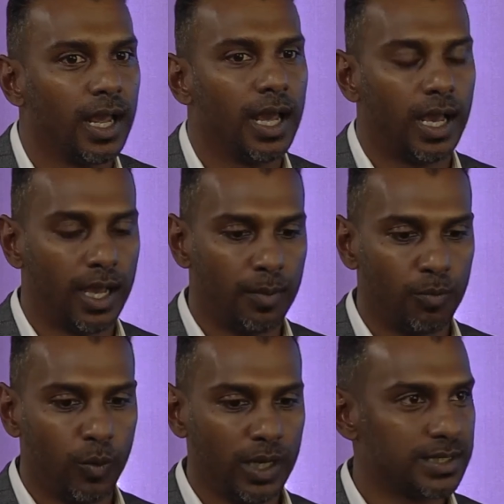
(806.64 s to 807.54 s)

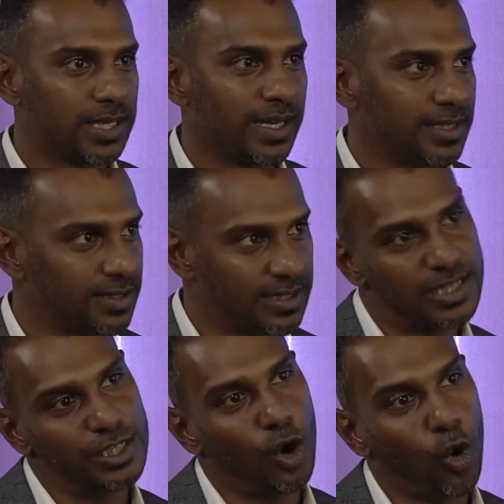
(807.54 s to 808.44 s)
what it's done is it's
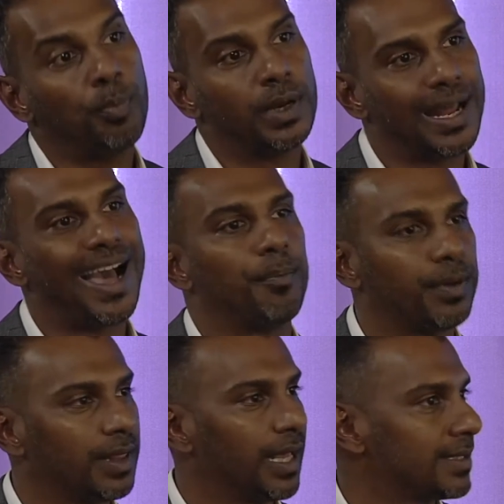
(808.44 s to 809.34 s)
actually opened up
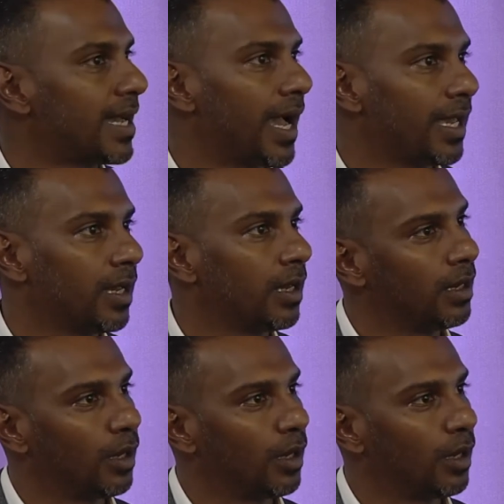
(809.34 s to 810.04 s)
the entire